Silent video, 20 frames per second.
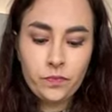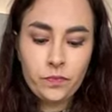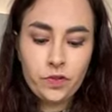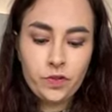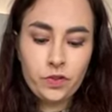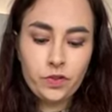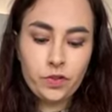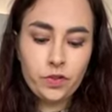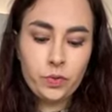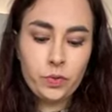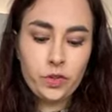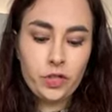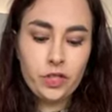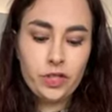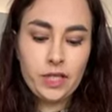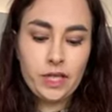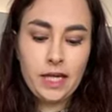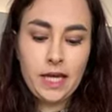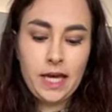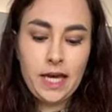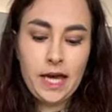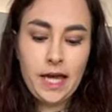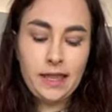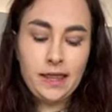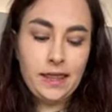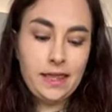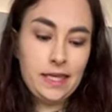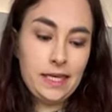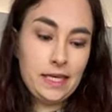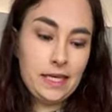So we're just gonna
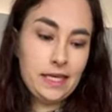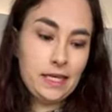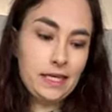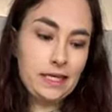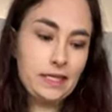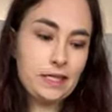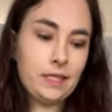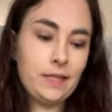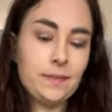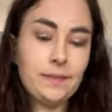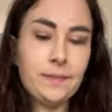cut these.